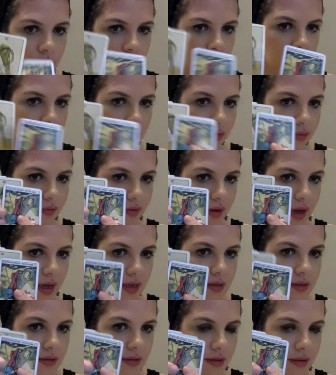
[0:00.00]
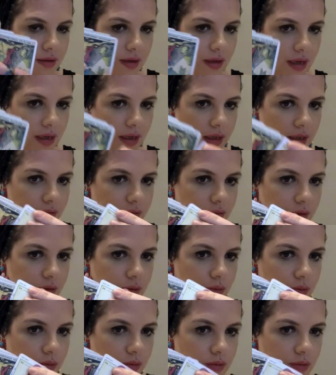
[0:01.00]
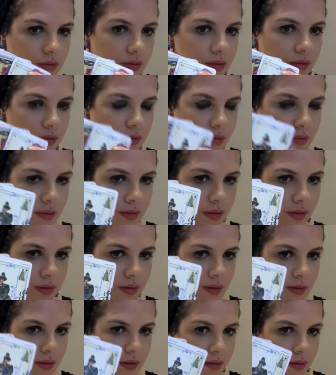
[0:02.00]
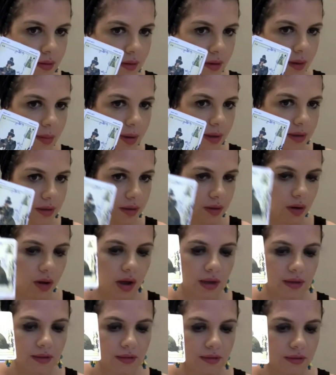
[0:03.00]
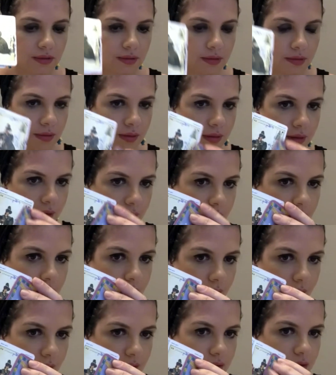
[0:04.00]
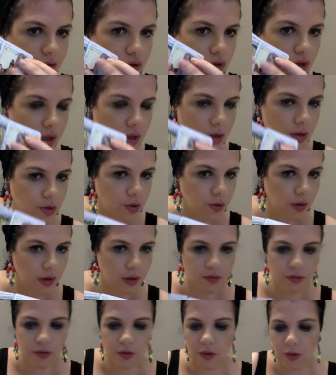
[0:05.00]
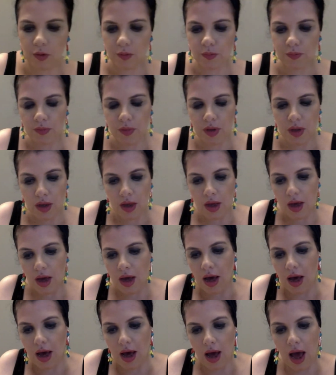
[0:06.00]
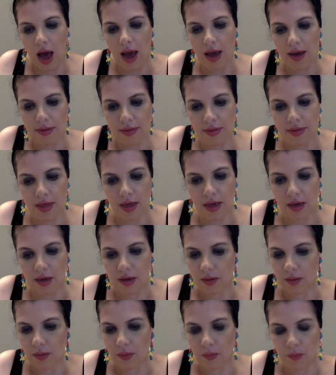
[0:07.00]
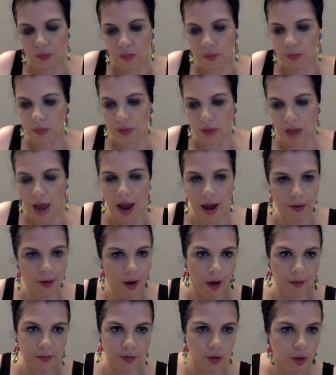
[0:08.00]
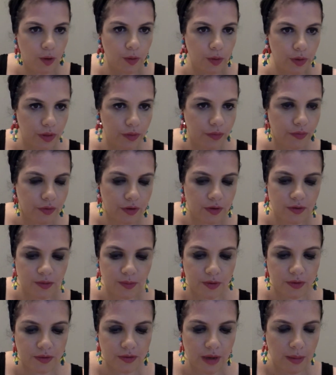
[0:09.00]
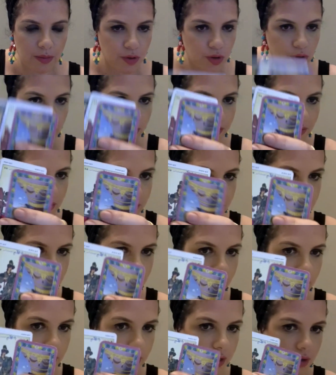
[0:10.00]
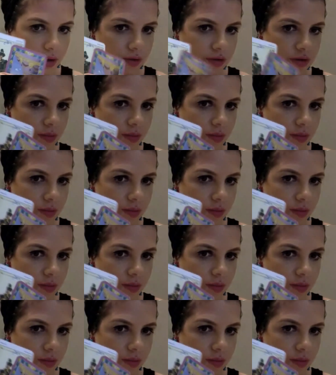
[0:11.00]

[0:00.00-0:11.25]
They fight, the negative news about the loss, that's a change. Okay, so I think, I have to go with the first perception of the story here.